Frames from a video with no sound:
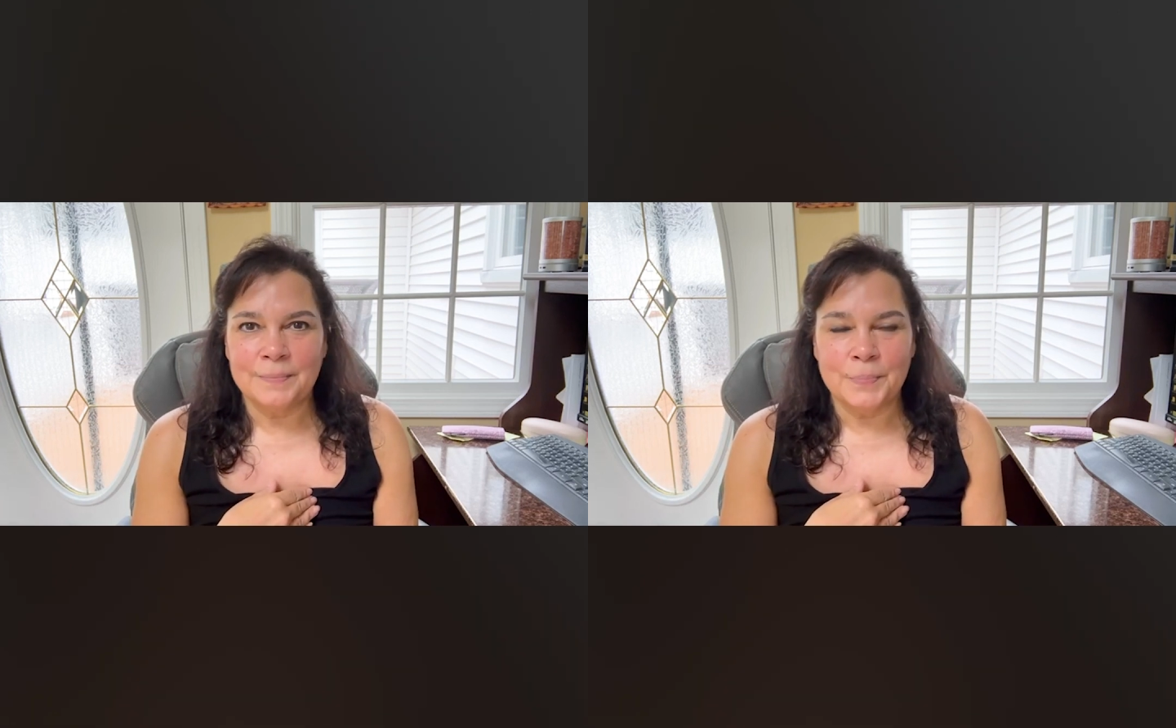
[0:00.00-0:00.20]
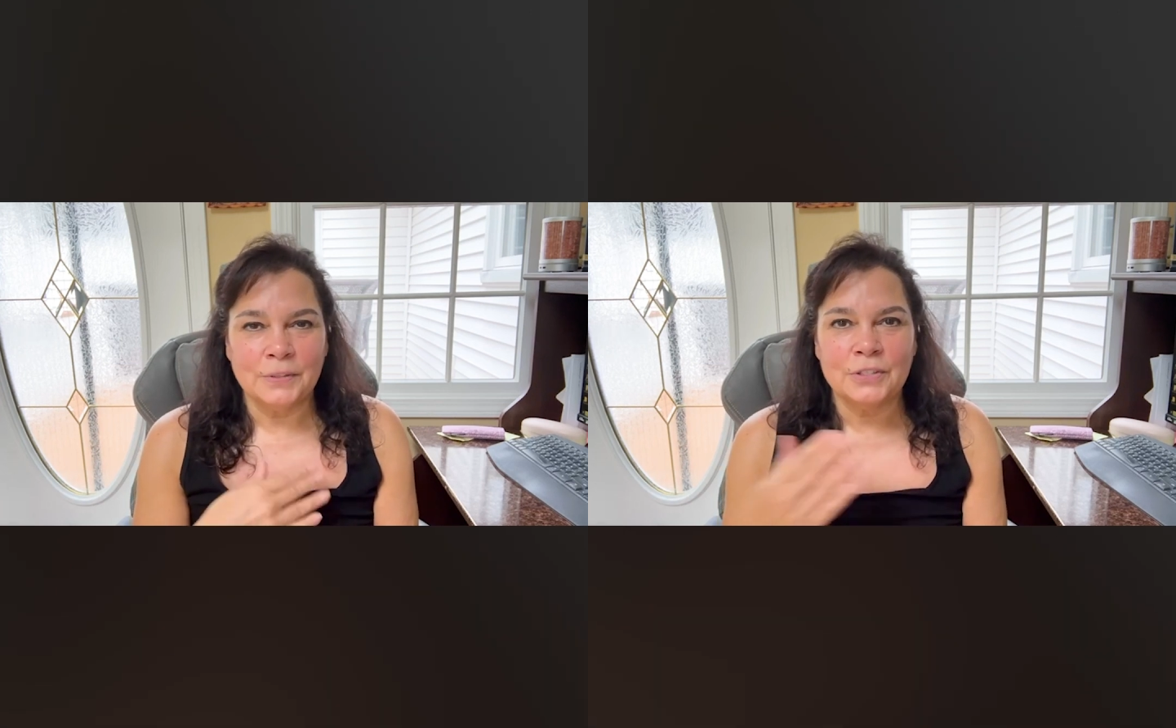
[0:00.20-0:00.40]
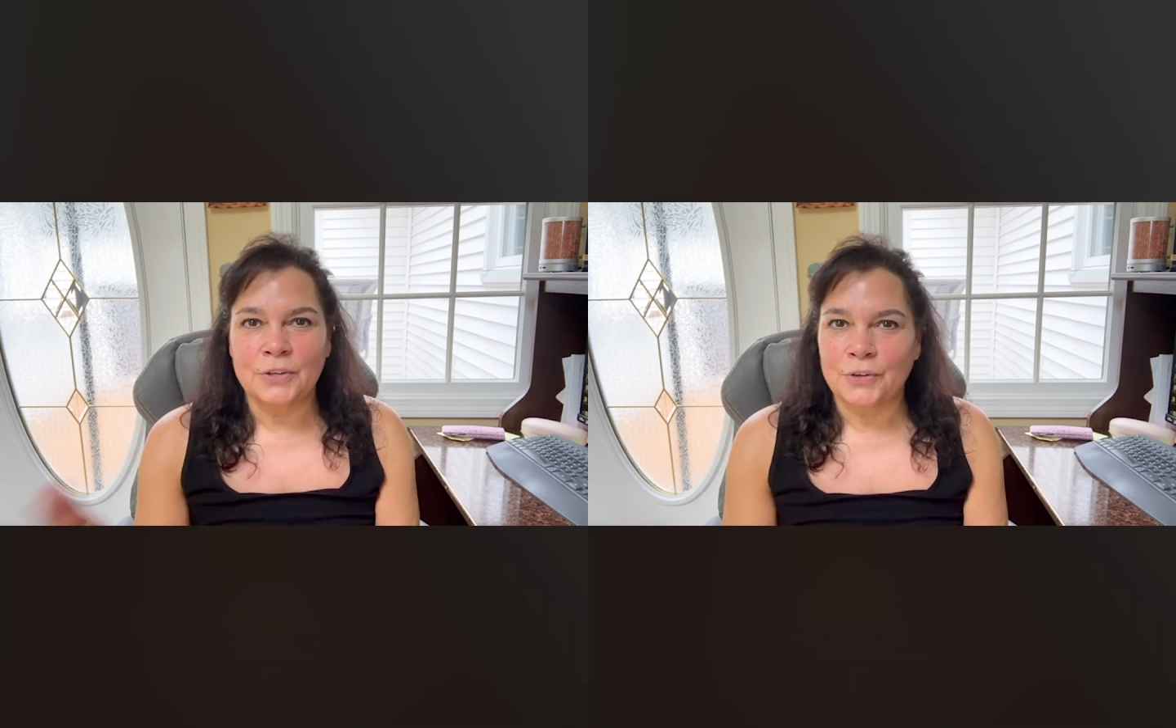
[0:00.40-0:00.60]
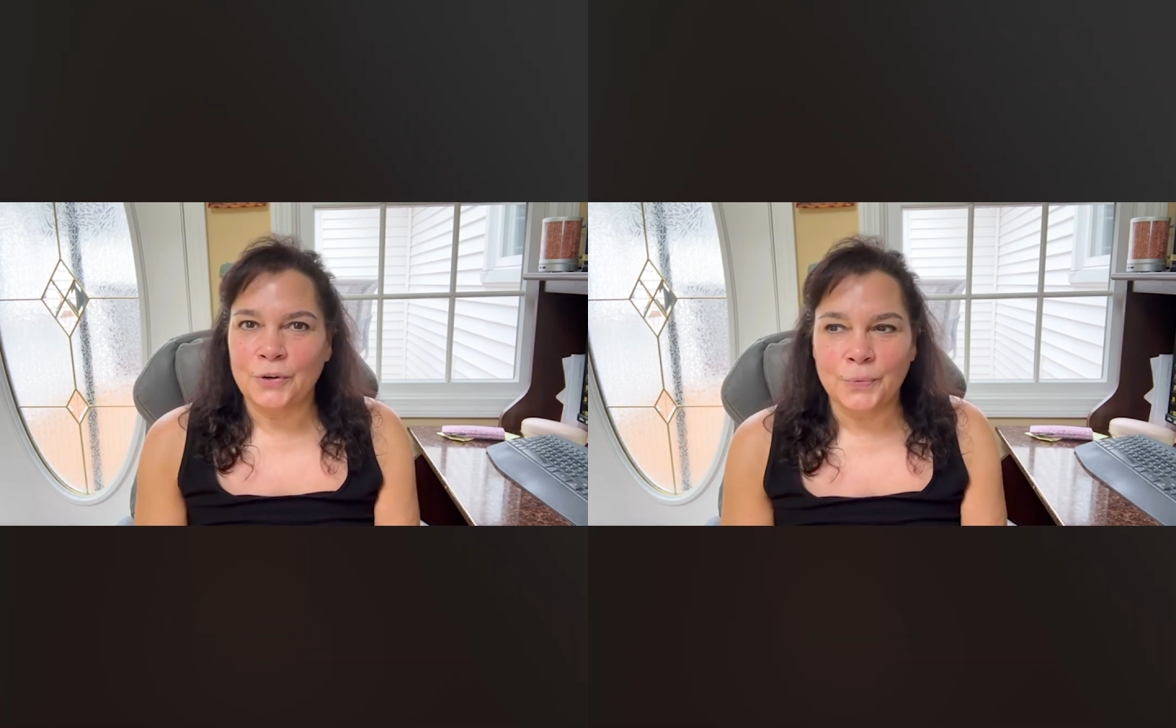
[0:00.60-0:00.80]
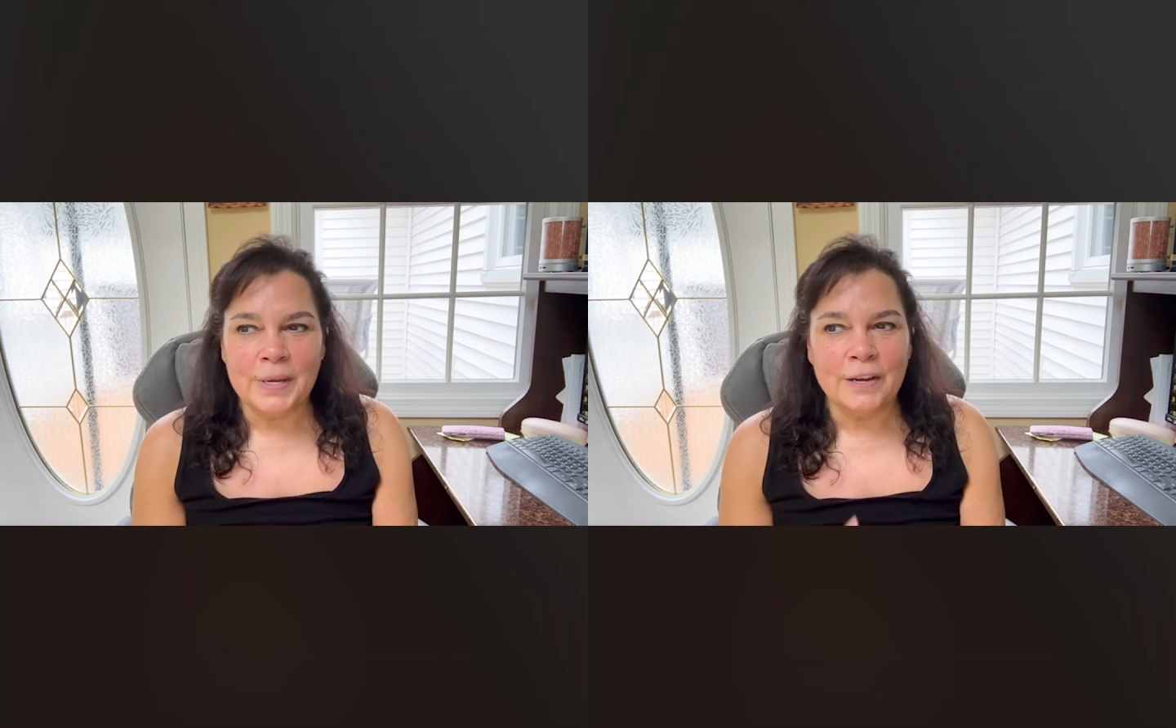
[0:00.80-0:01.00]
building your
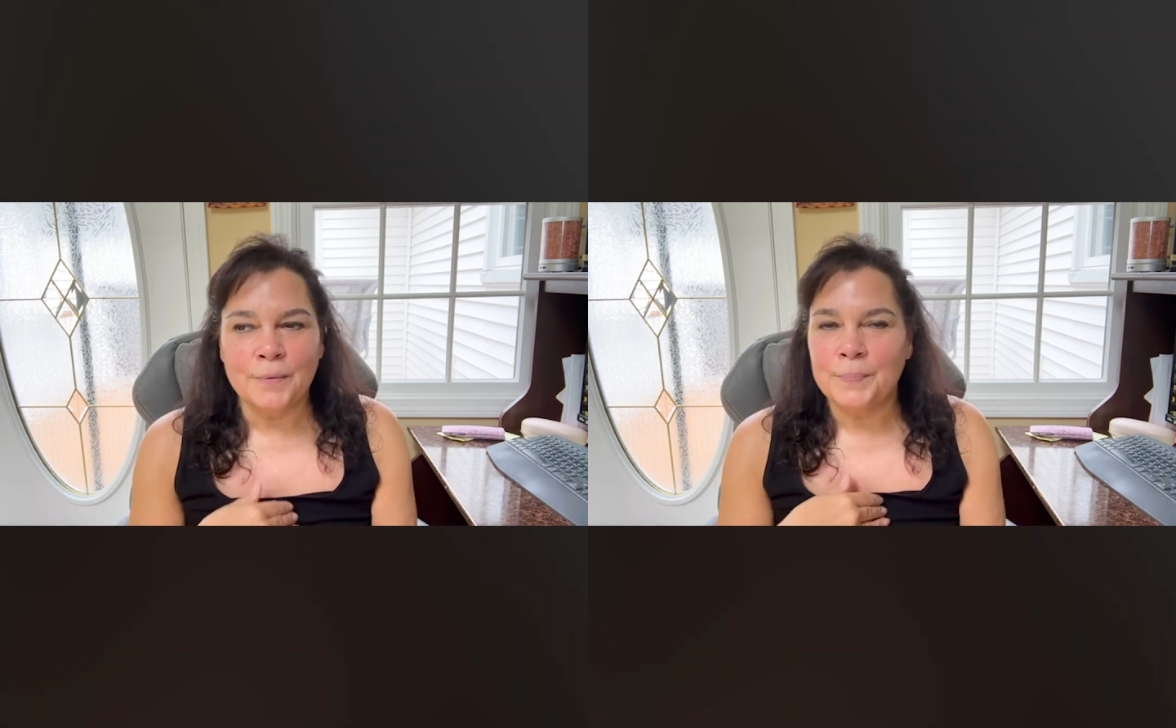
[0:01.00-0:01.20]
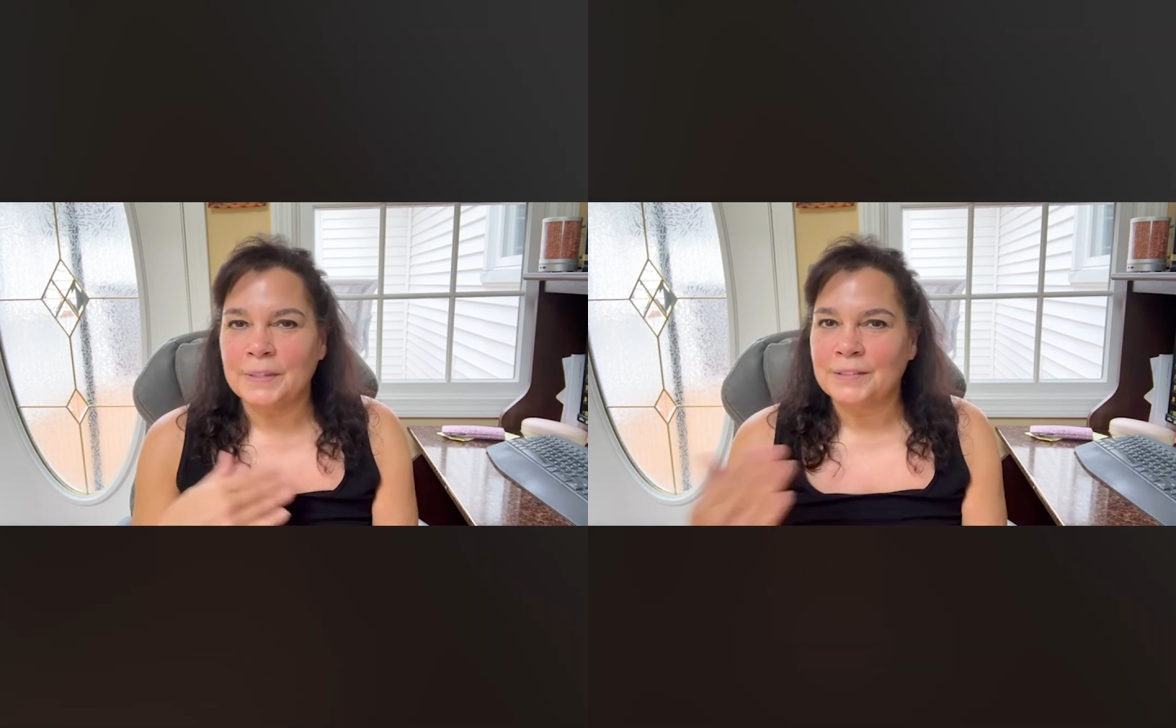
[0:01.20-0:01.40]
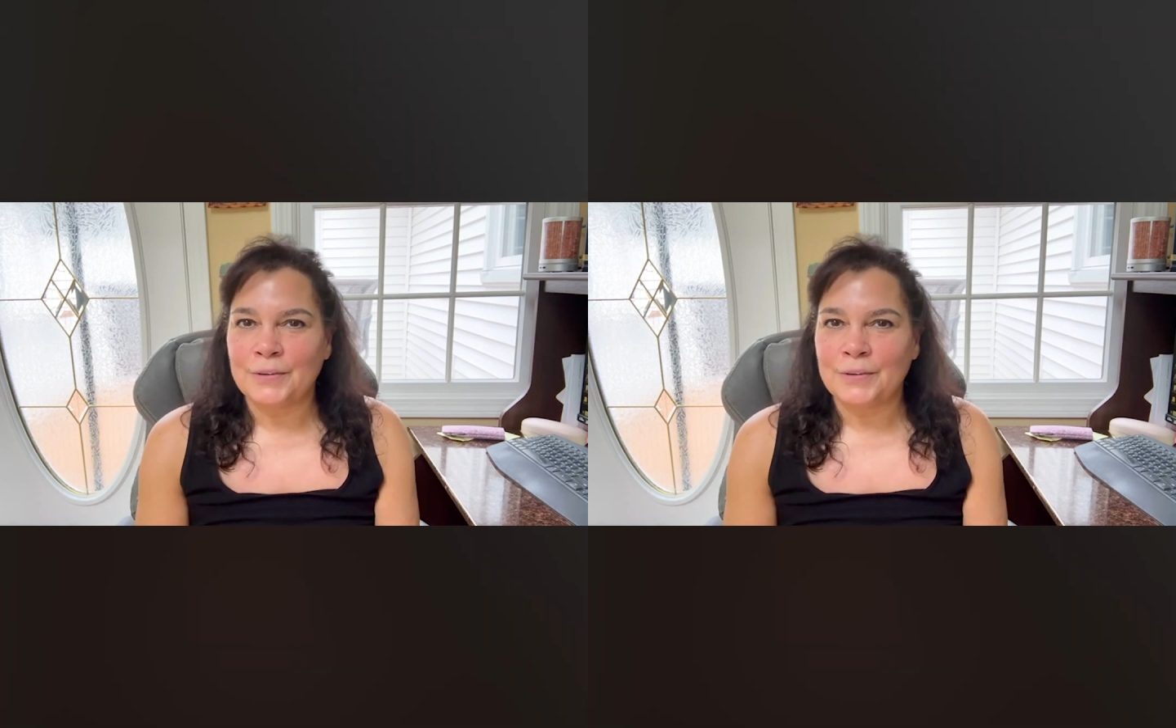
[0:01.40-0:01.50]
career, building